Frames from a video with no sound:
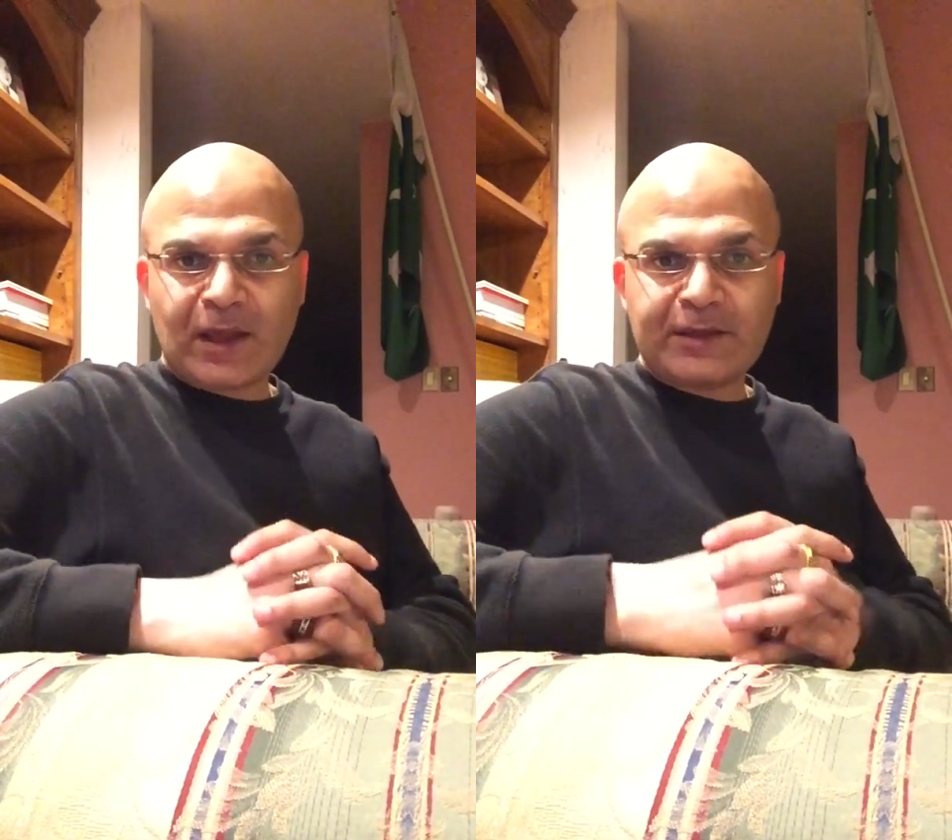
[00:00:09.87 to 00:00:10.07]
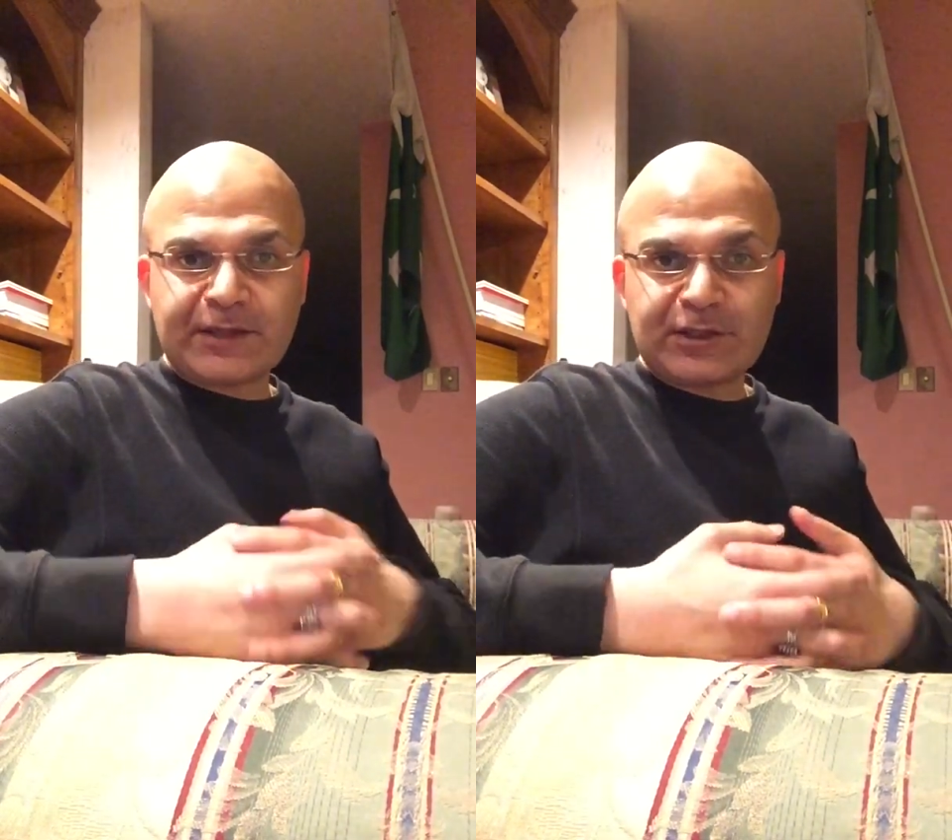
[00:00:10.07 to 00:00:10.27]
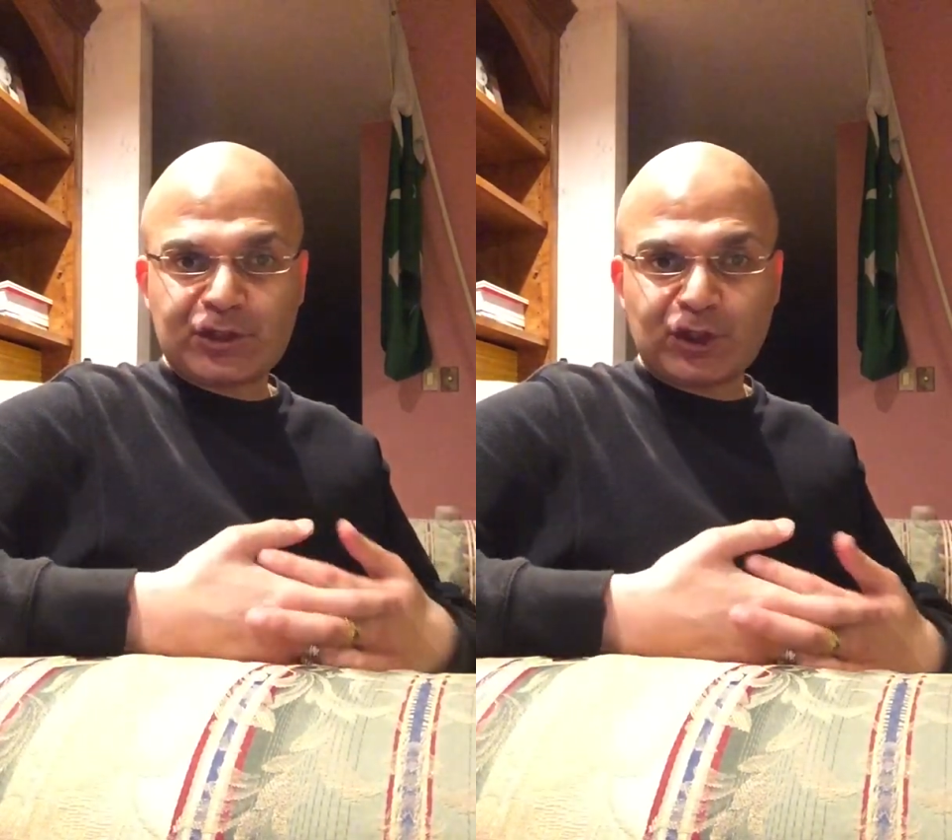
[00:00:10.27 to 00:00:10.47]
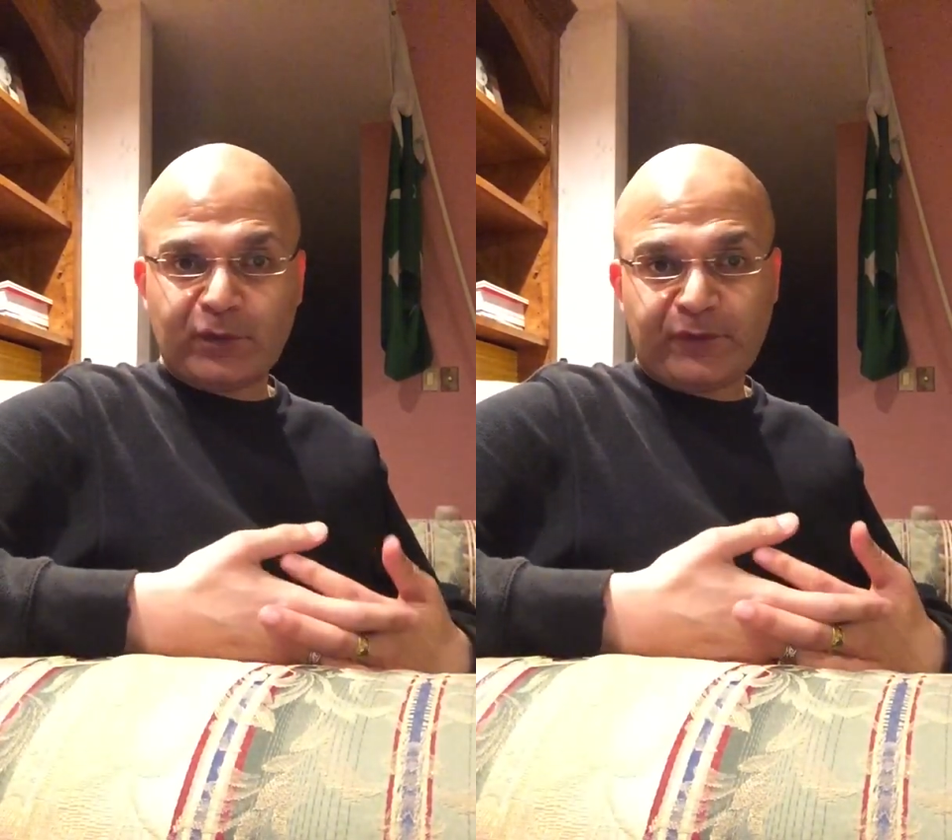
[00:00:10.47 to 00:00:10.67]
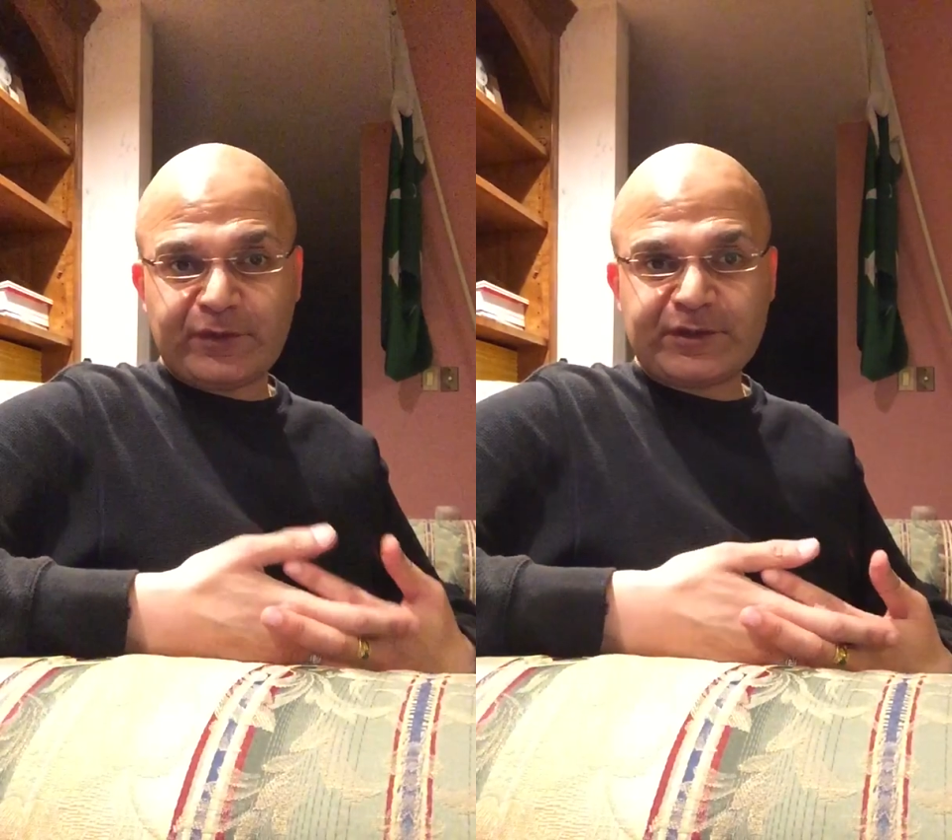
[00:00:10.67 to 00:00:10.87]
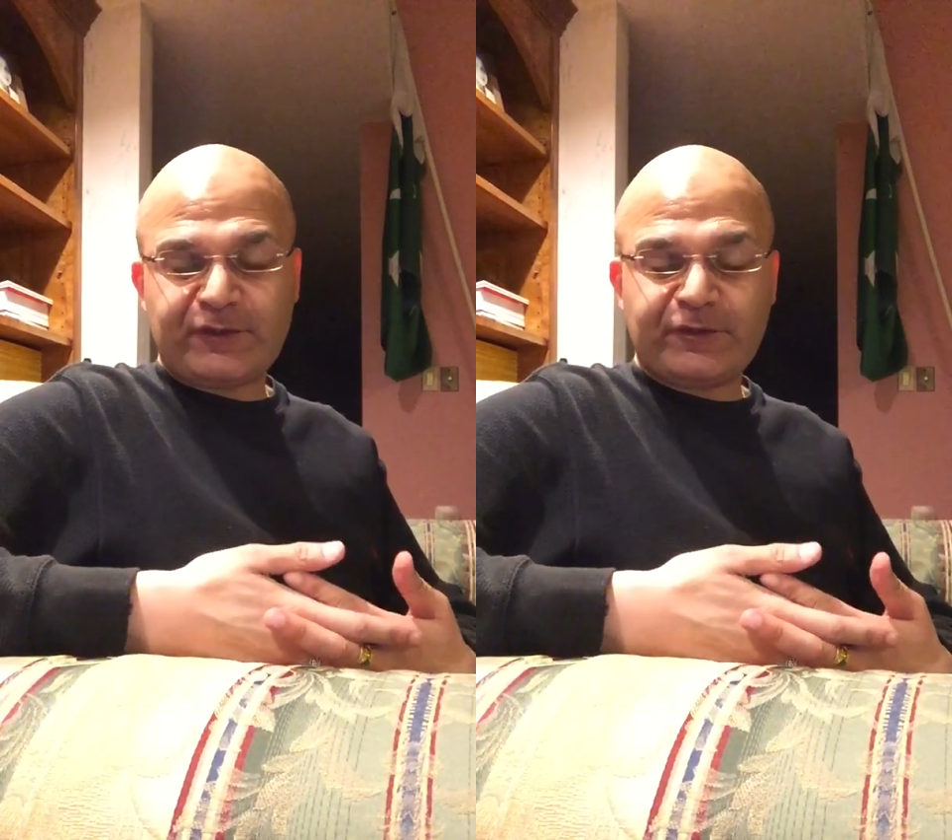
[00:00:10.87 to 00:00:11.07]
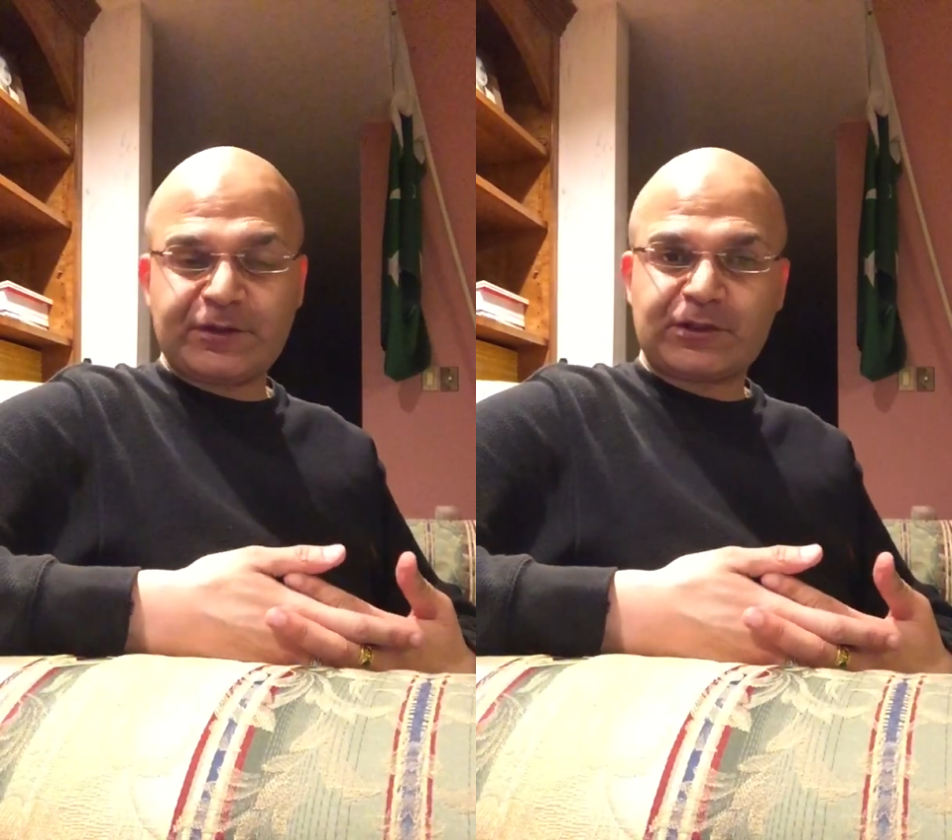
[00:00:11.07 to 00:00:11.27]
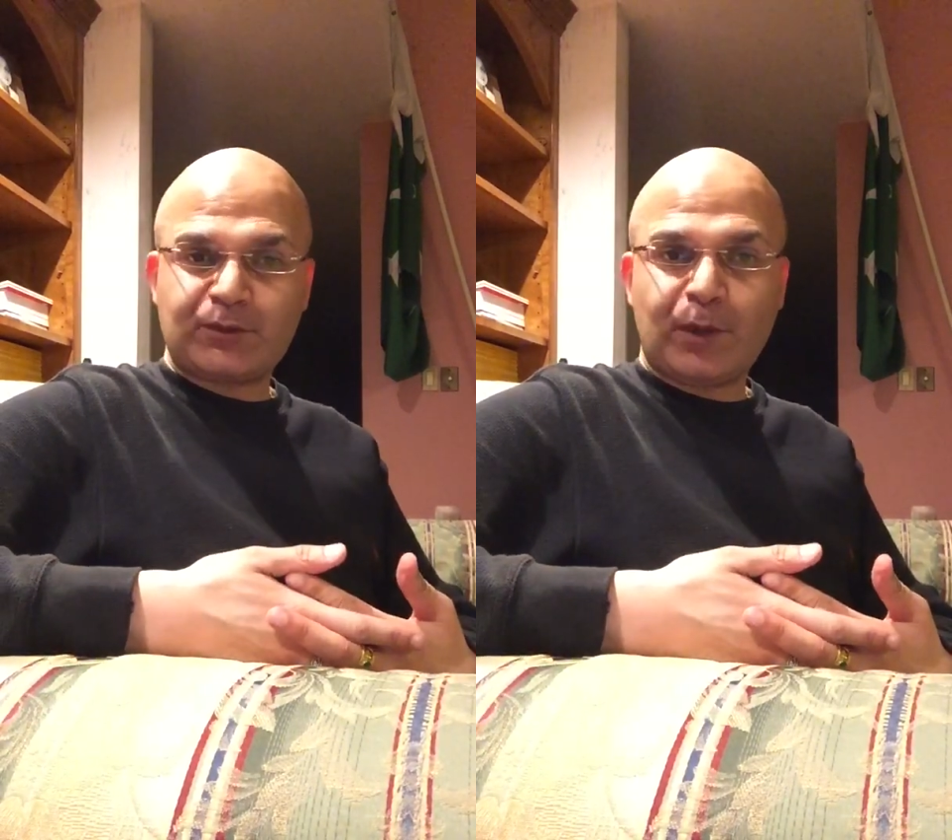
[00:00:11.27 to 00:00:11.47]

day 2 of his visit to